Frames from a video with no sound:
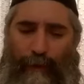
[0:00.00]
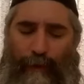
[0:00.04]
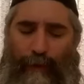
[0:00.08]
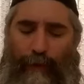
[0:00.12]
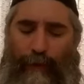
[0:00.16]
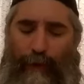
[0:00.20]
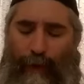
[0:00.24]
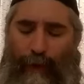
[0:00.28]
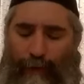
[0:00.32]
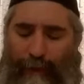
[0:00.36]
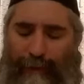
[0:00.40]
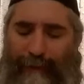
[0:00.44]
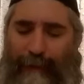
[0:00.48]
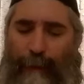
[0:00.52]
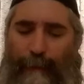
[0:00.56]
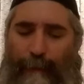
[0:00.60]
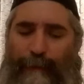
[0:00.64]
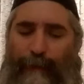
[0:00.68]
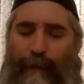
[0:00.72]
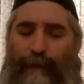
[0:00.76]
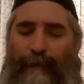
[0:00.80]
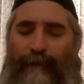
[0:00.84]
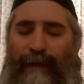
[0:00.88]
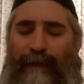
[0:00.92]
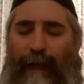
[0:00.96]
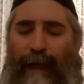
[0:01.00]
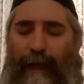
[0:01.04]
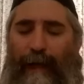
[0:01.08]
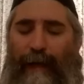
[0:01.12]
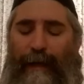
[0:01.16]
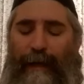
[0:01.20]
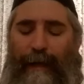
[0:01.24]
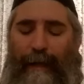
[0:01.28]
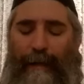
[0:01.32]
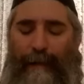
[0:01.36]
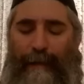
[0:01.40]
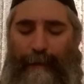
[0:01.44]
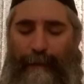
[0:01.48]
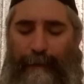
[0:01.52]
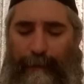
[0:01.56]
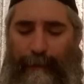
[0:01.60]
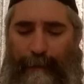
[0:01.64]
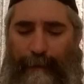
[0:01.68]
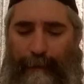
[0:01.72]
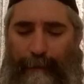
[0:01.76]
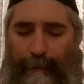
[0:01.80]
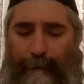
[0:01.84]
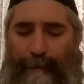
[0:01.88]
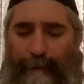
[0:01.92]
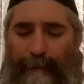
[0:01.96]
the concept of
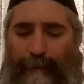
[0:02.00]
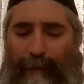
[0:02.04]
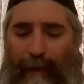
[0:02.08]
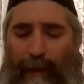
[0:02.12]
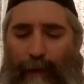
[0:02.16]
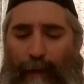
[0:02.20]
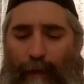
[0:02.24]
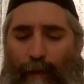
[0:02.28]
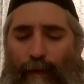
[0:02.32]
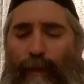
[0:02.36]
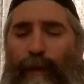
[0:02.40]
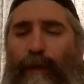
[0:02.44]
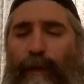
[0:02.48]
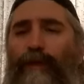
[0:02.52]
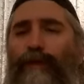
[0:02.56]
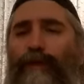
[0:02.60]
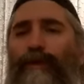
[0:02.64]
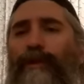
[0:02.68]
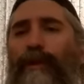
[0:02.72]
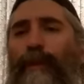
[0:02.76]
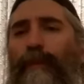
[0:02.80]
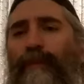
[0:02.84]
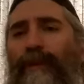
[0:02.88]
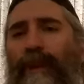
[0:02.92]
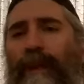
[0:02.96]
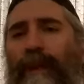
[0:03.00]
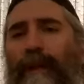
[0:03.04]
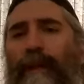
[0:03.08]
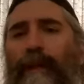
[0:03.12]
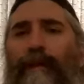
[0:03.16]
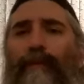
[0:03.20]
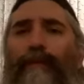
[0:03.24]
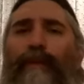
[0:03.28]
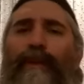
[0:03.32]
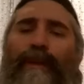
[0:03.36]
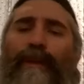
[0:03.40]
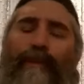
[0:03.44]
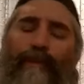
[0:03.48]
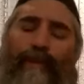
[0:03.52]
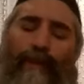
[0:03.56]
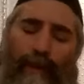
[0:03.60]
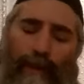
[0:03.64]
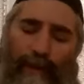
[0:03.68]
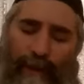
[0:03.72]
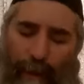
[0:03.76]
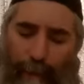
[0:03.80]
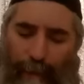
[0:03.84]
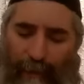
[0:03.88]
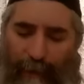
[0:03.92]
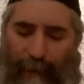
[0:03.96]
Yahats, we learn something, we, we
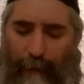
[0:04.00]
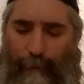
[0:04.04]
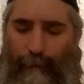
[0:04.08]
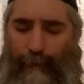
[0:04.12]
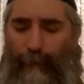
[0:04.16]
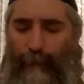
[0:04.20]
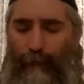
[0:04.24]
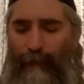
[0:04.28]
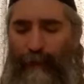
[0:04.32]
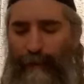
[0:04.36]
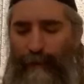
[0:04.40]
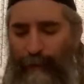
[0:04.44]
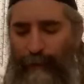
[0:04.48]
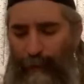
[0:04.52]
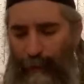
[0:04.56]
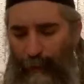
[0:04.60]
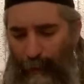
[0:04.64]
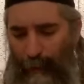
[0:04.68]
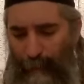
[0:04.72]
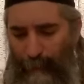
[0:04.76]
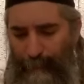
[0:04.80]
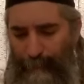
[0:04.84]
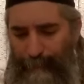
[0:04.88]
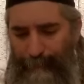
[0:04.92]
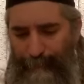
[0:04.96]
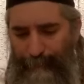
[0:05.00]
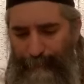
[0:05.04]
learn something beautiful.